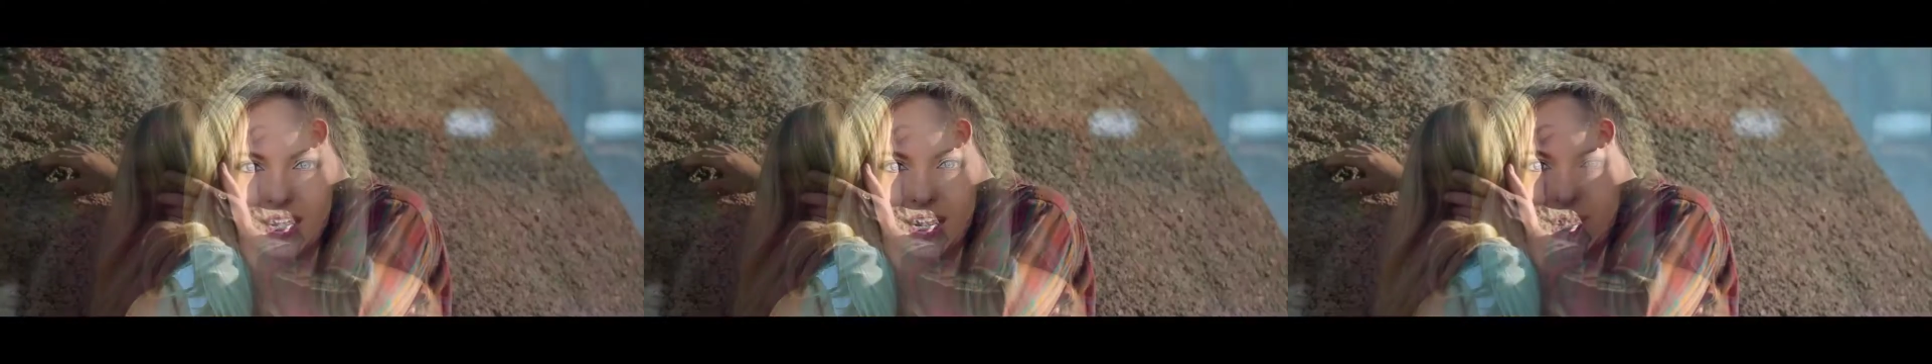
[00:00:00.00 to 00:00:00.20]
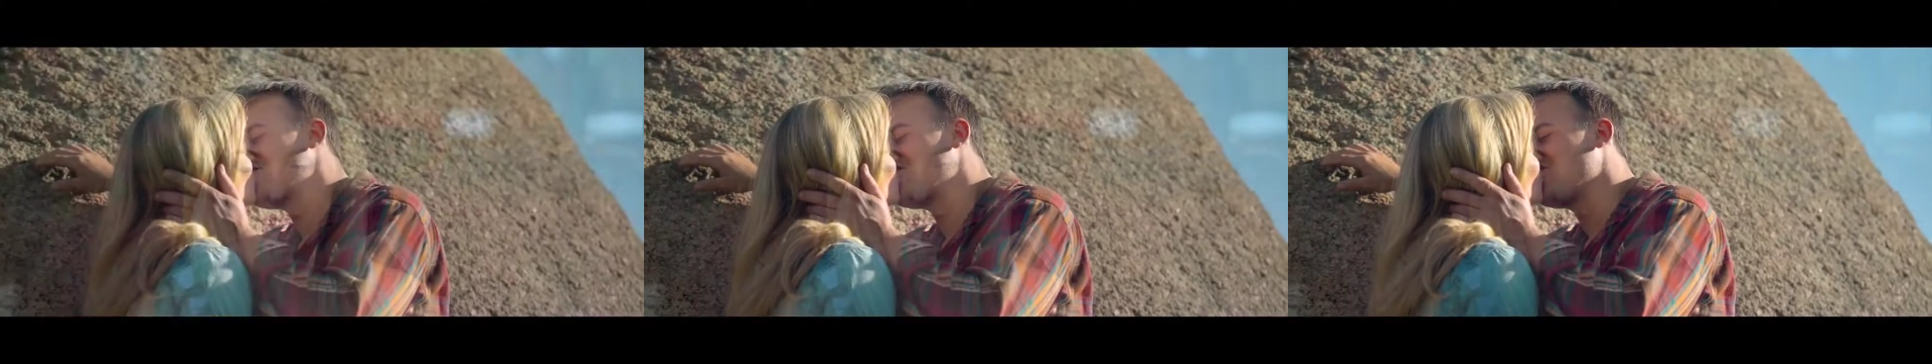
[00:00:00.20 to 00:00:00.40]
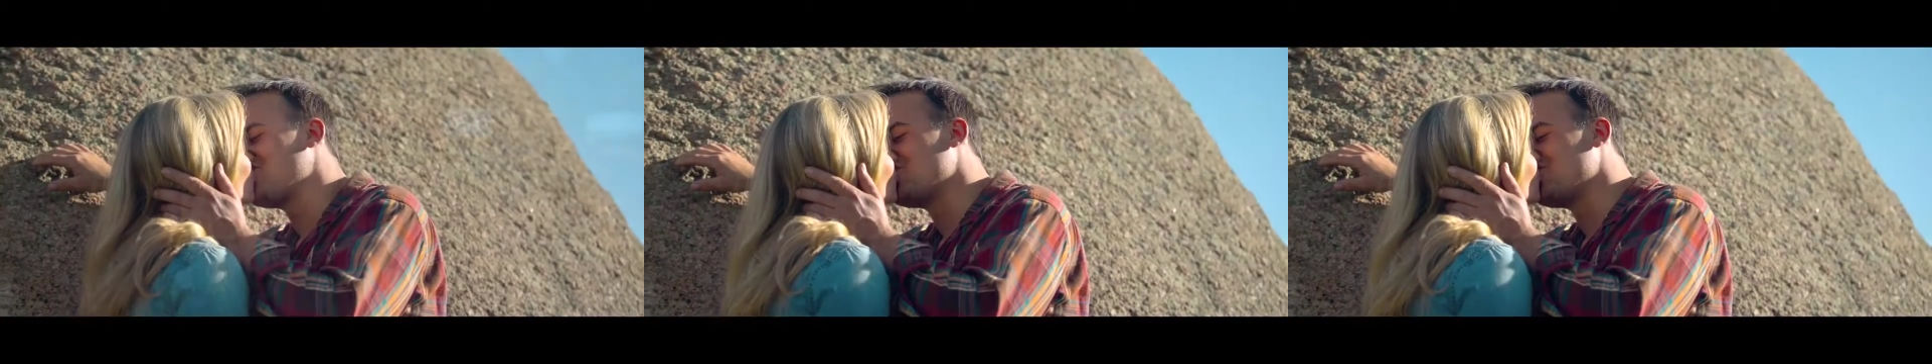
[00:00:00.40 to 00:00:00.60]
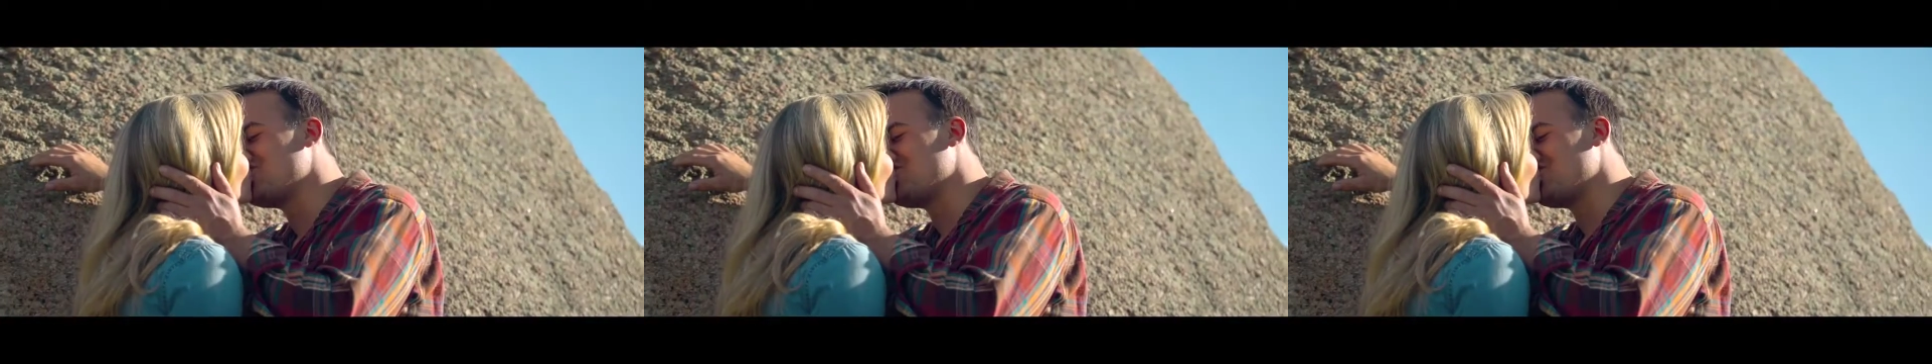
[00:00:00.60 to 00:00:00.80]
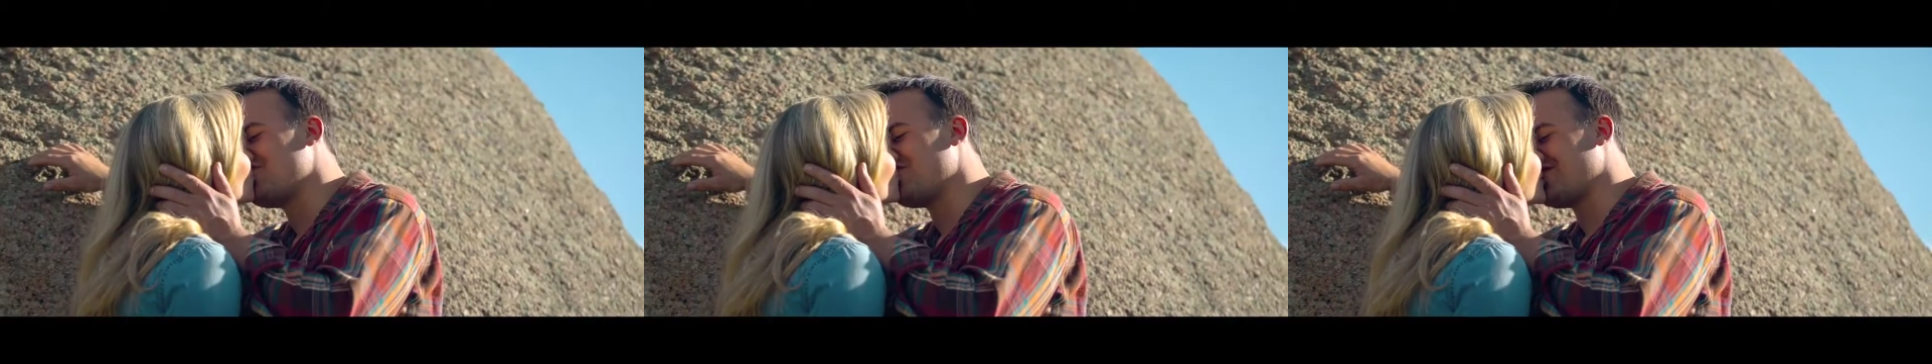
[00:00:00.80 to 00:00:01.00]
that I wouldn't be
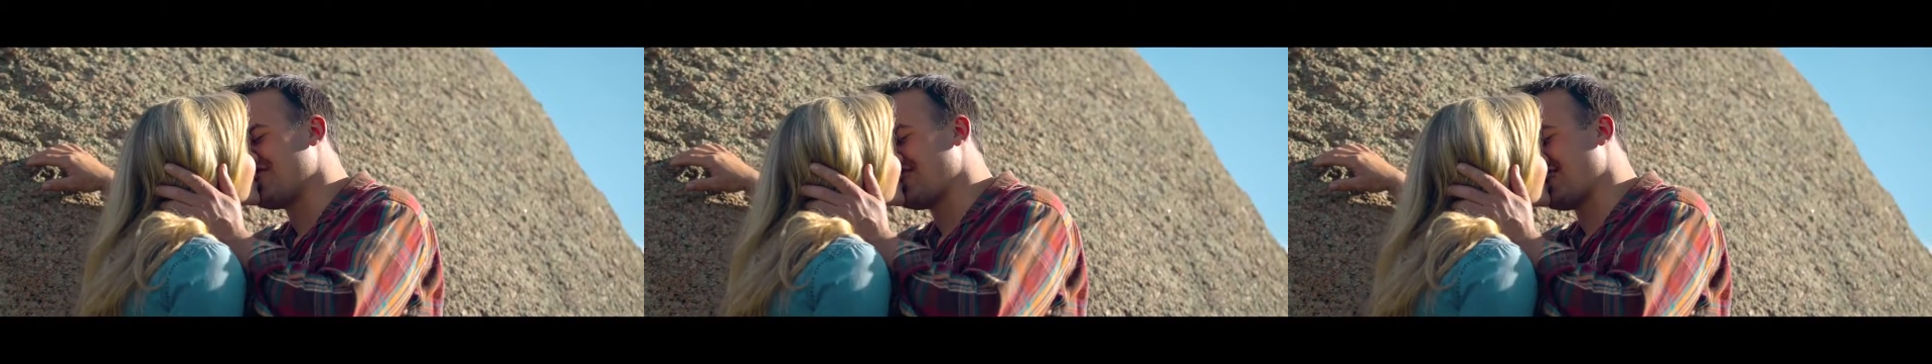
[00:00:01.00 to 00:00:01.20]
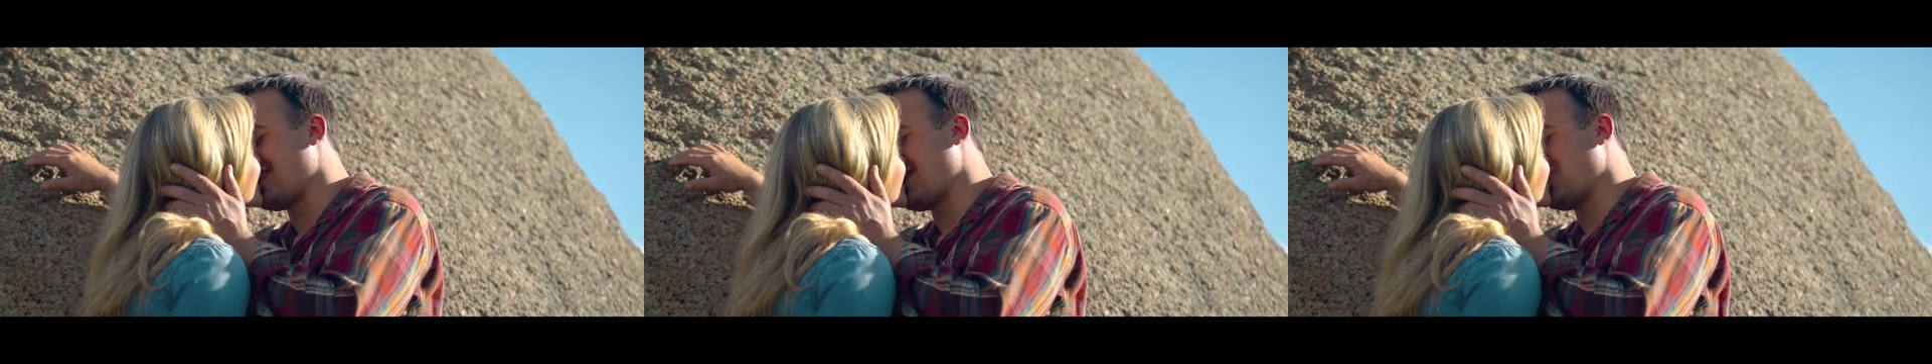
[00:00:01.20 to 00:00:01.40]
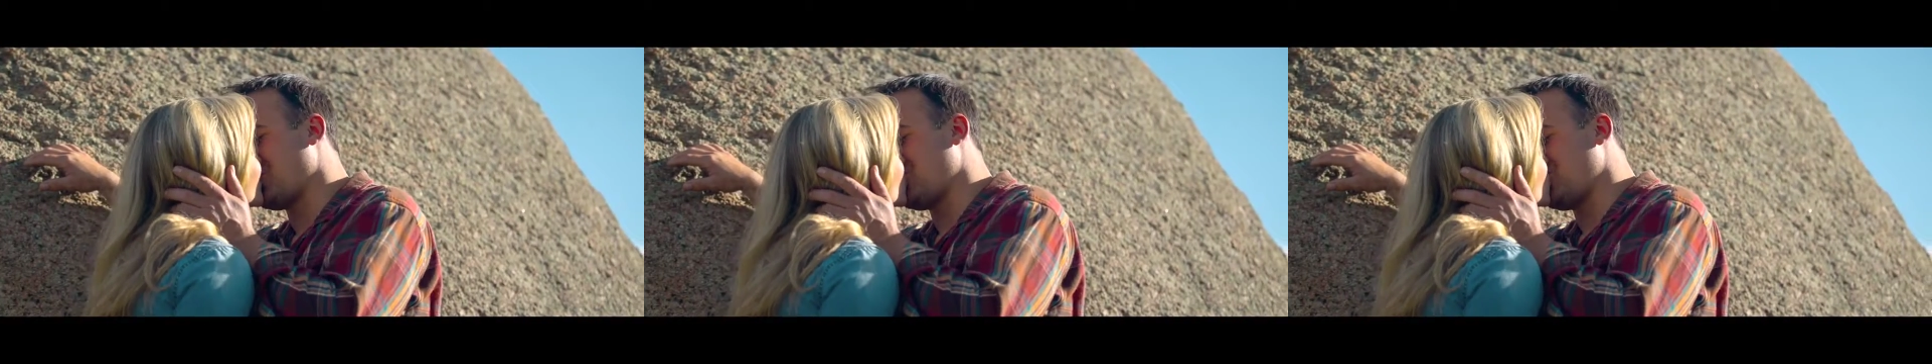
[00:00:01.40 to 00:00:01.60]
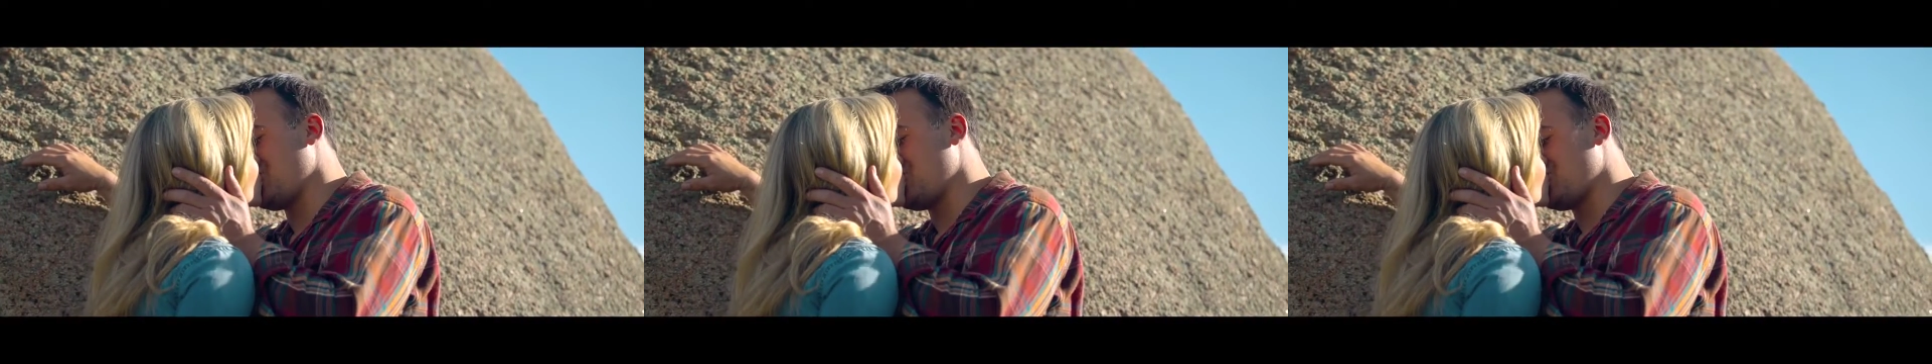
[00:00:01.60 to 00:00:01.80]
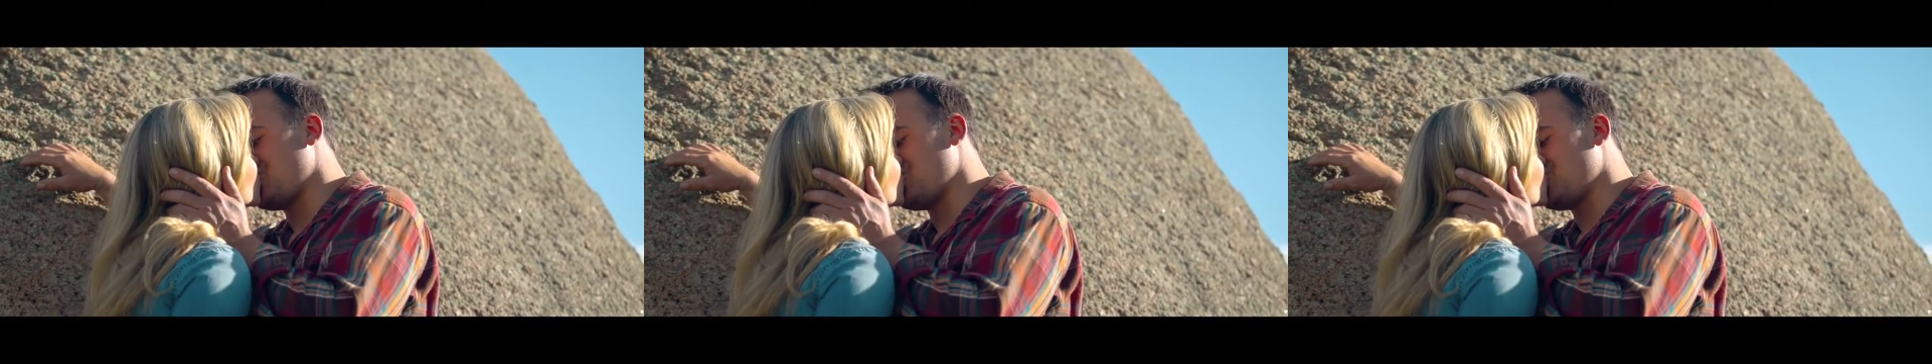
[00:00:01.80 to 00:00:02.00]
able to find if